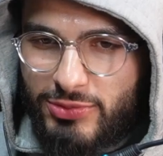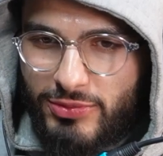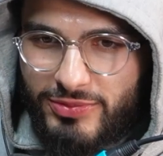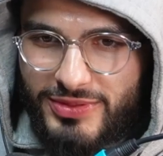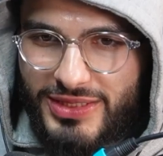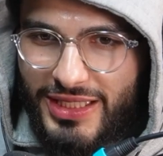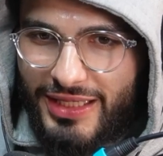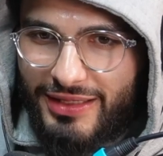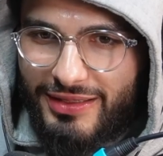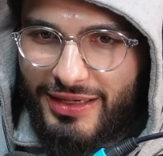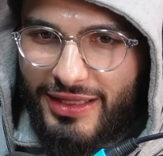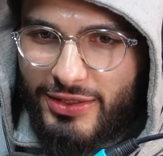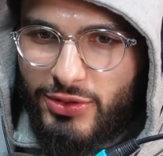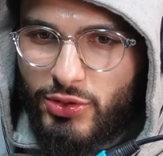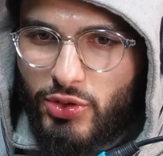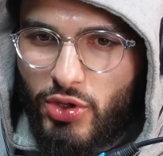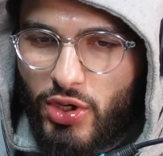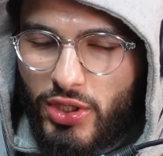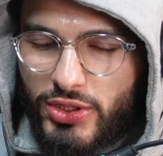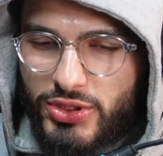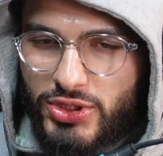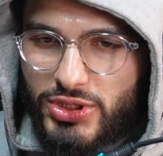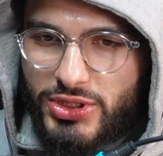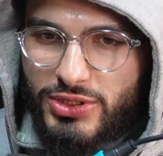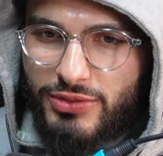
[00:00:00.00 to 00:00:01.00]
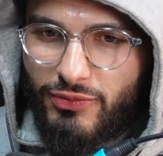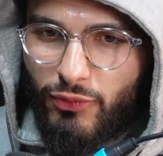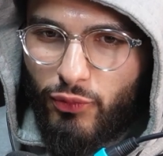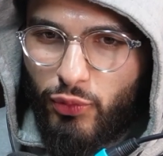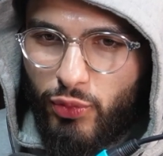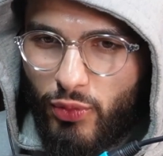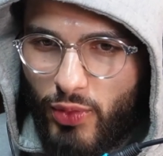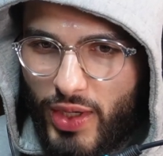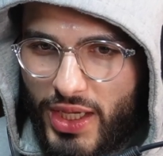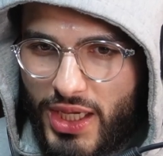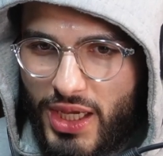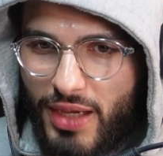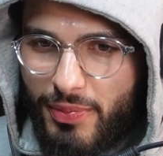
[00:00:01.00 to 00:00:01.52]
I'm saying. Like you can't just
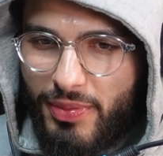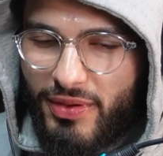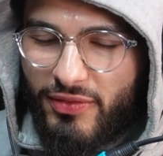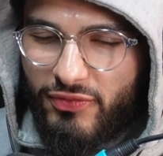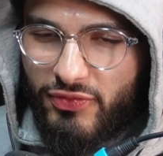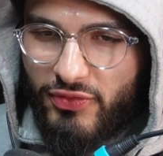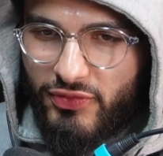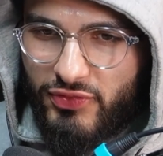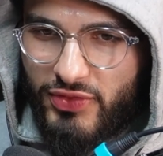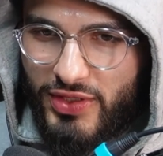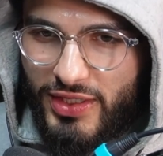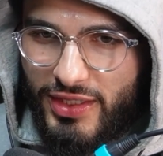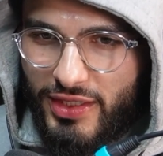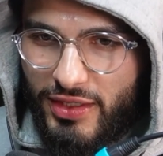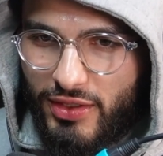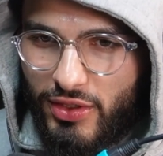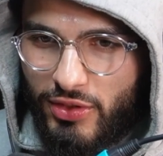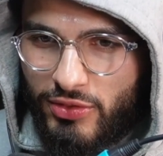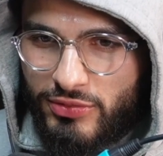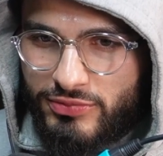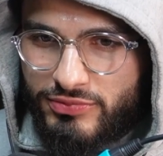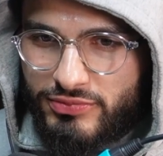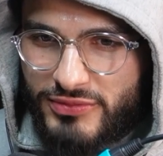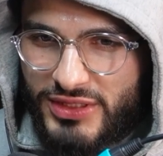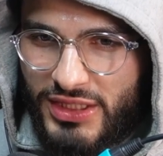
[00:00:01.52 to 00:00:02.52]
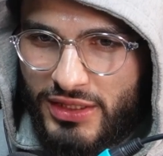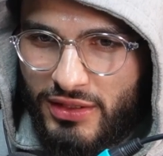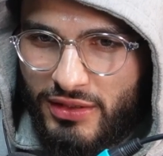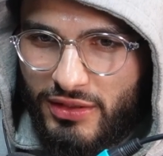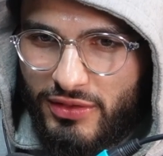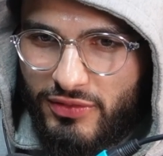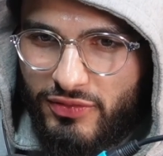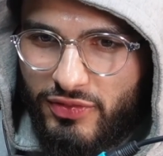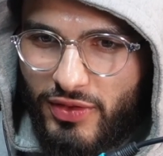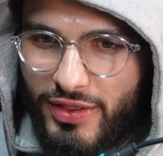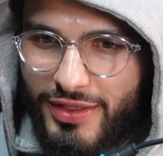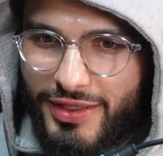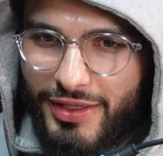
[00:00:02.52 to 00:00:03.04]
wake up at 15 and go,
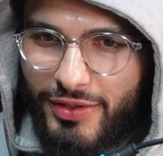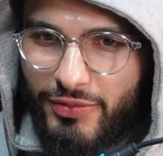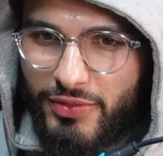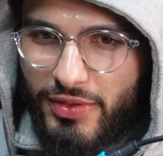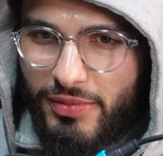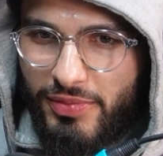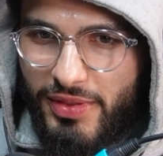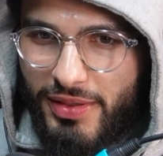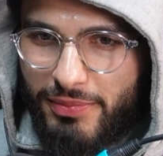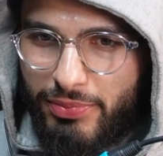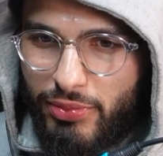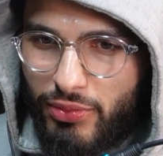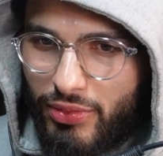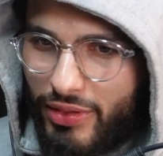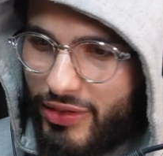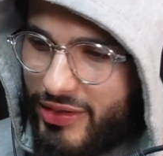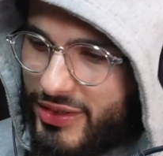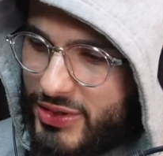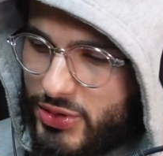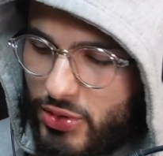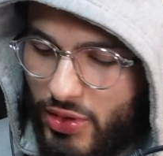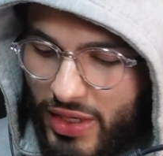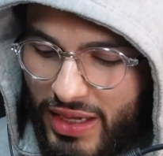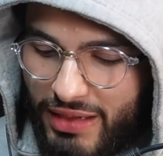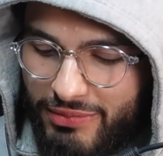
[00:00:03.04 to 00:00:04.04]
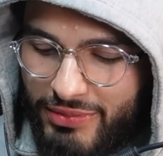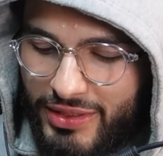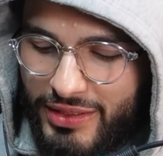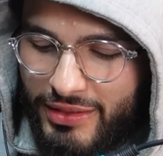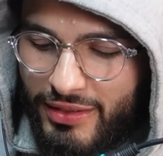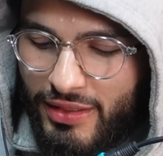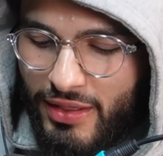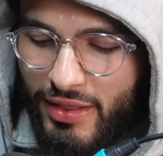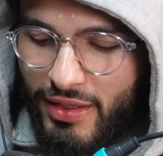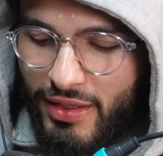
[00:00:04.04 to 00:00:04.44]
"Fuck it, I want to be a baller." It's not happening.